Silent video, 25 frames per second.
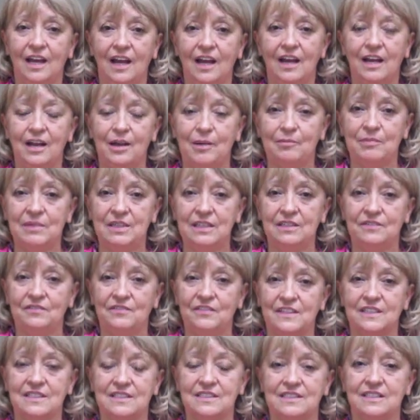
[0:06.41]
Um, he
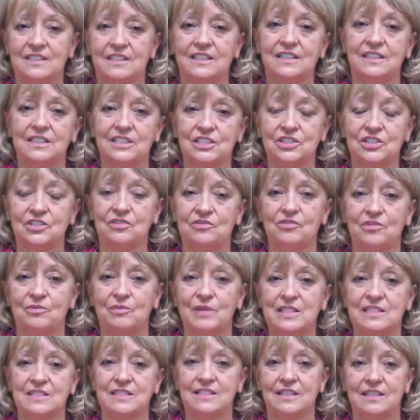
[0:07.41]
fixed a condition for
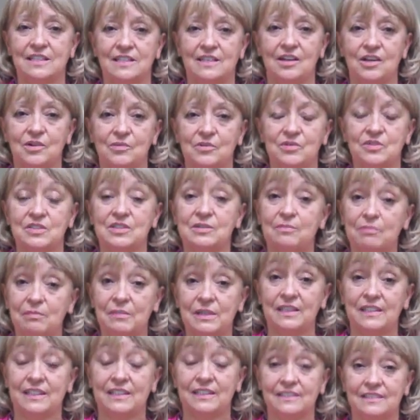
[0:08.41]
my son almost
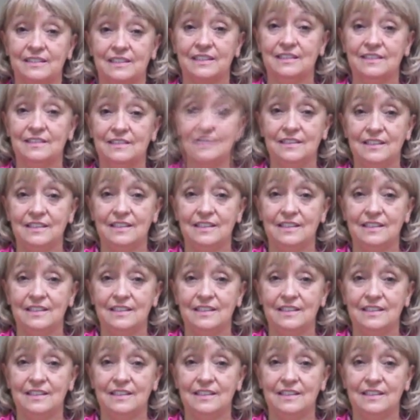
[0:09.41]
immediately.